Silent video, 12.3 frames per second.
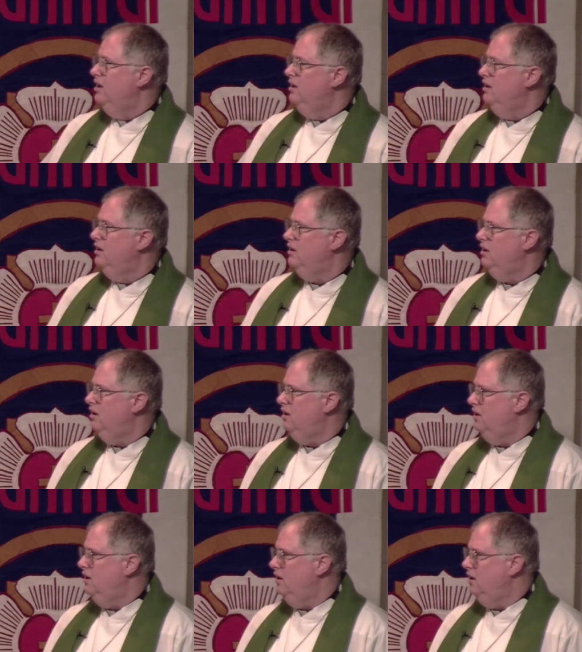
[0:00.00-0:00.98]

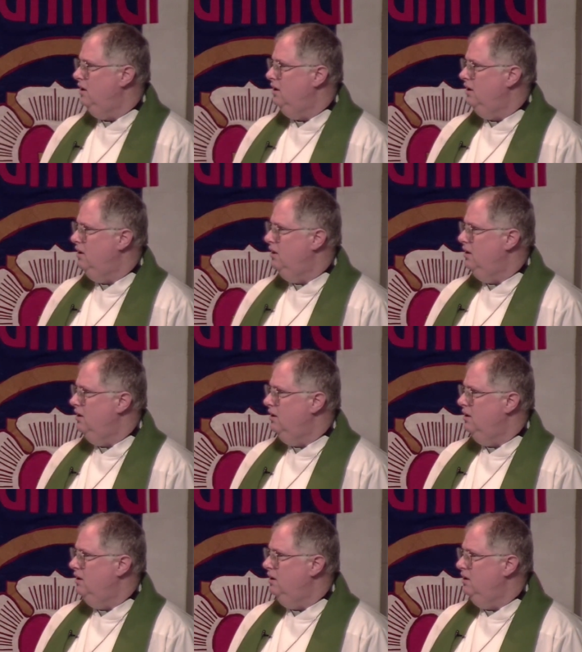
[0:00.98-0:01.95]

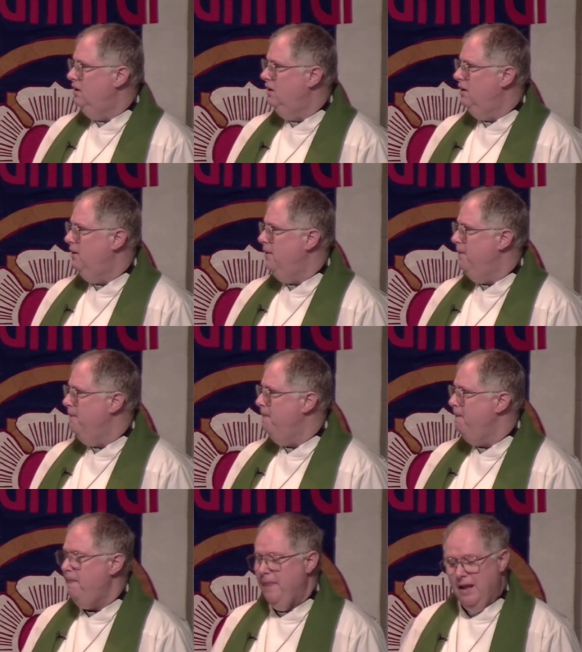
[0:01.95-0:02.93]
(no one is talking)